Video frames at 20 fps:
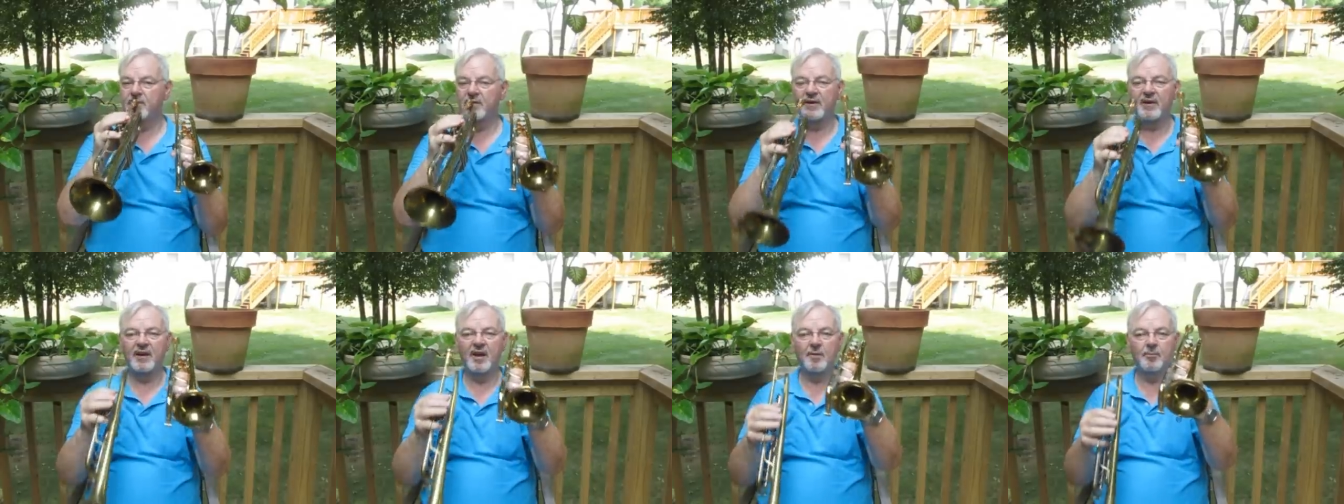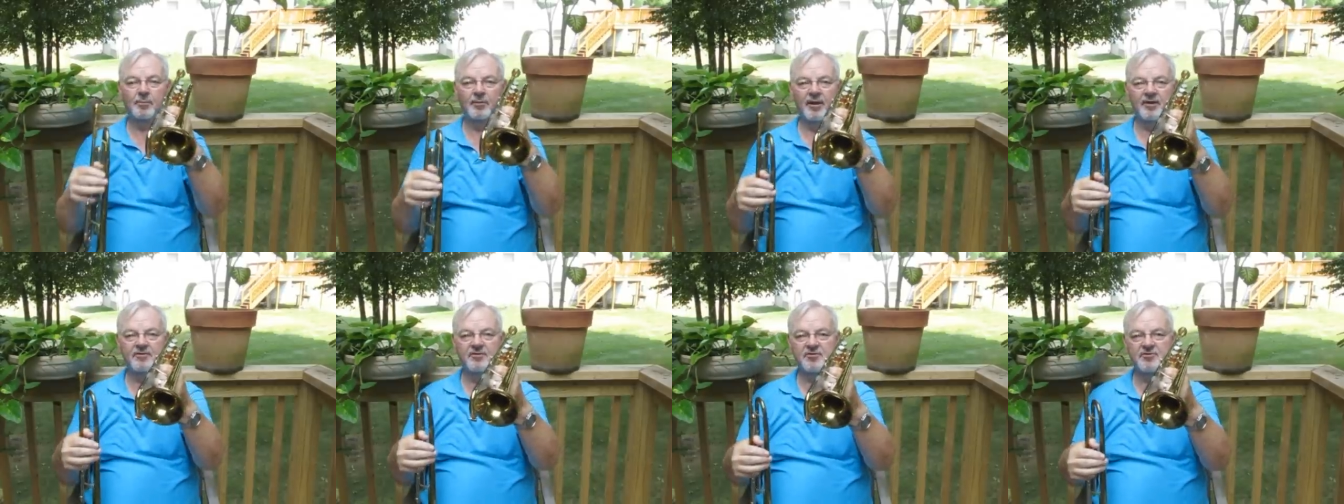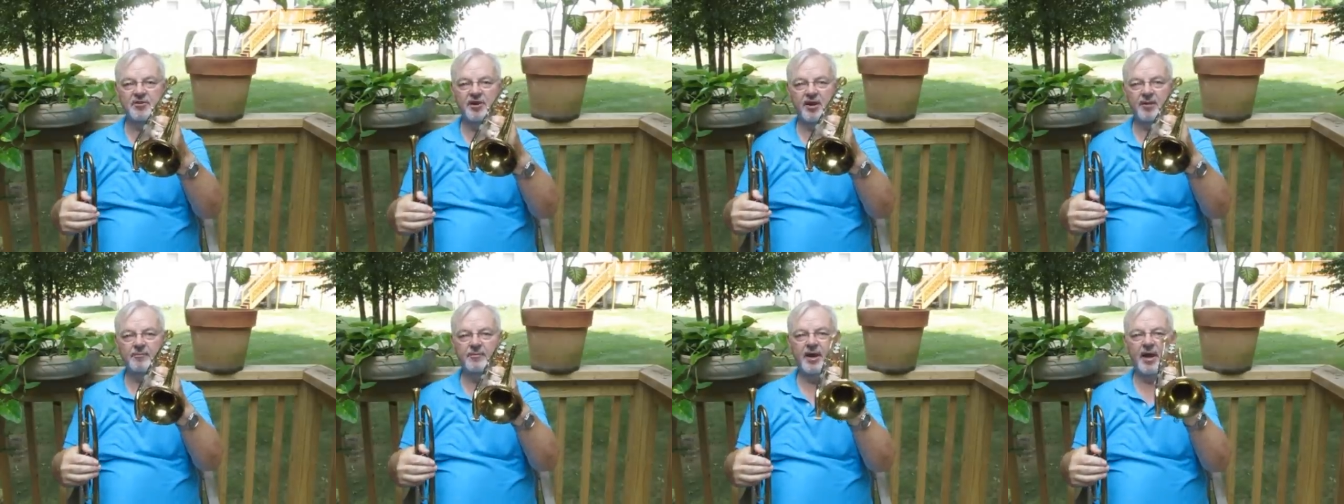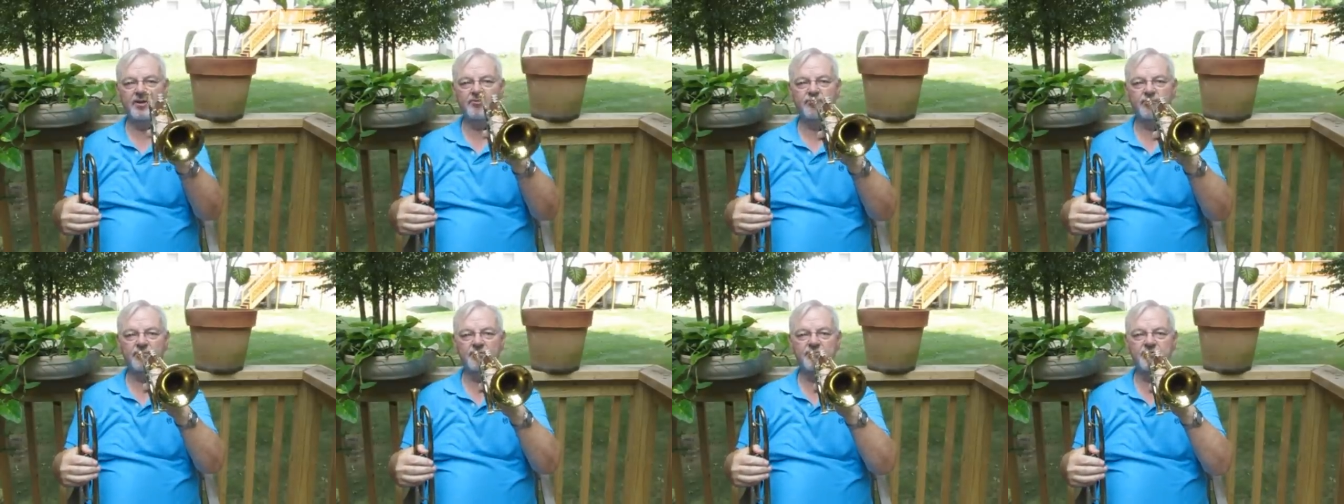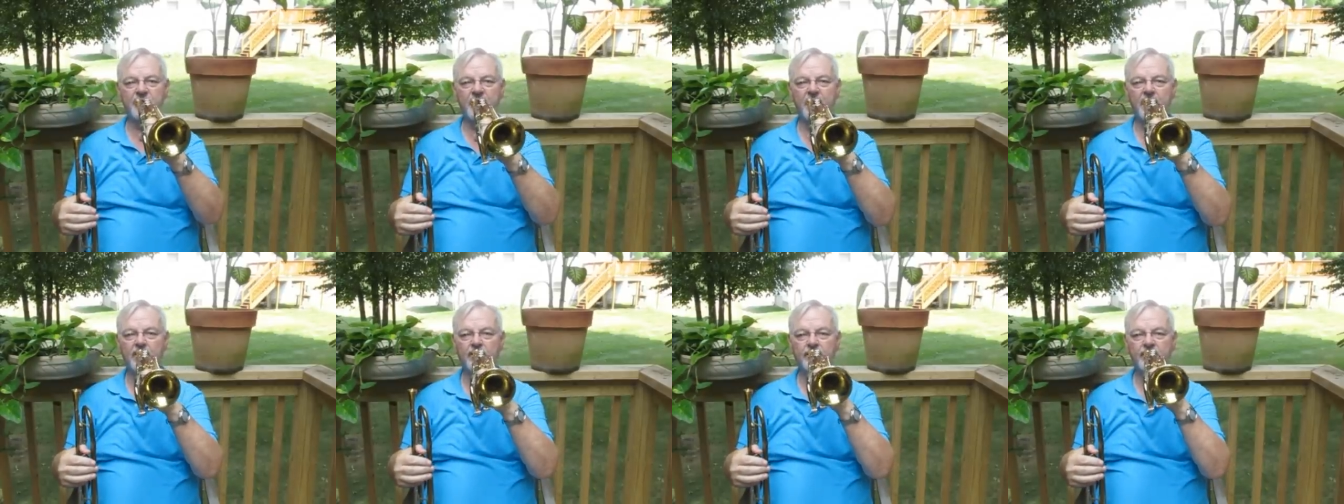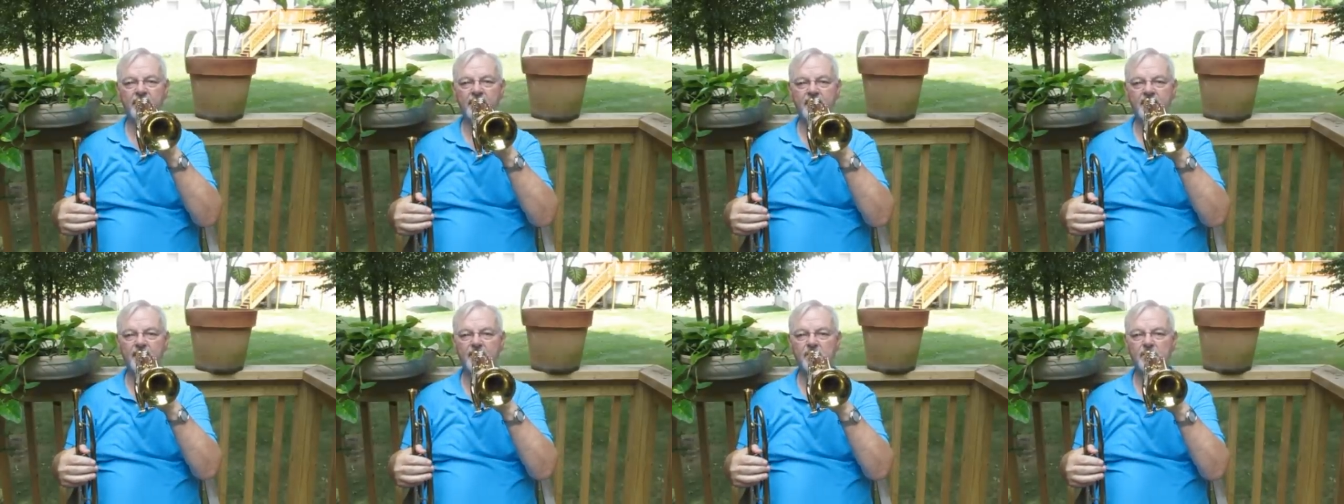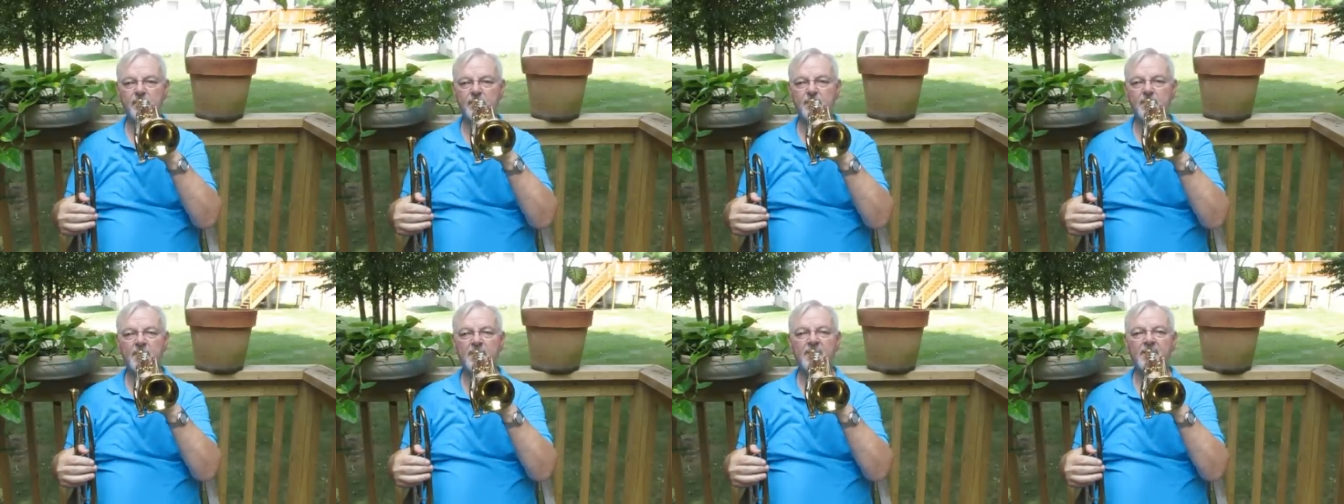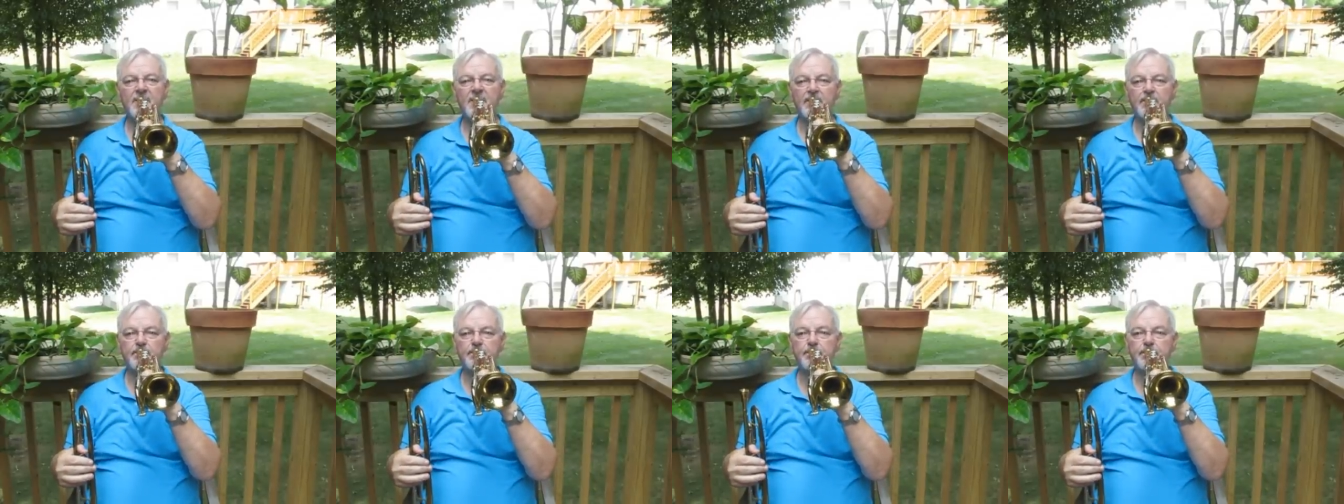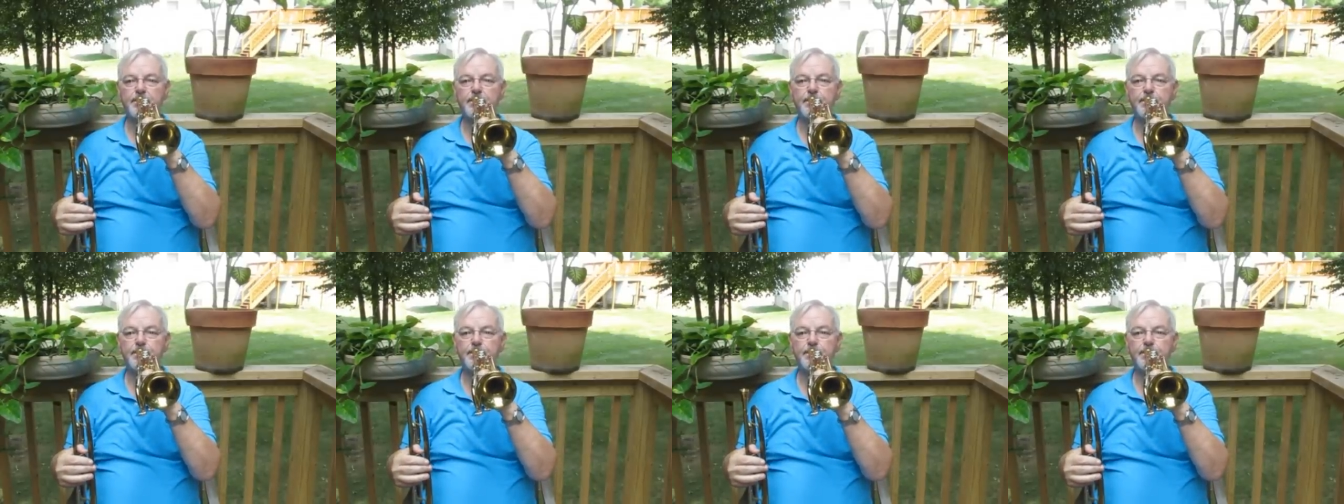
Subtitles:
And I'll play the same natural sound here, played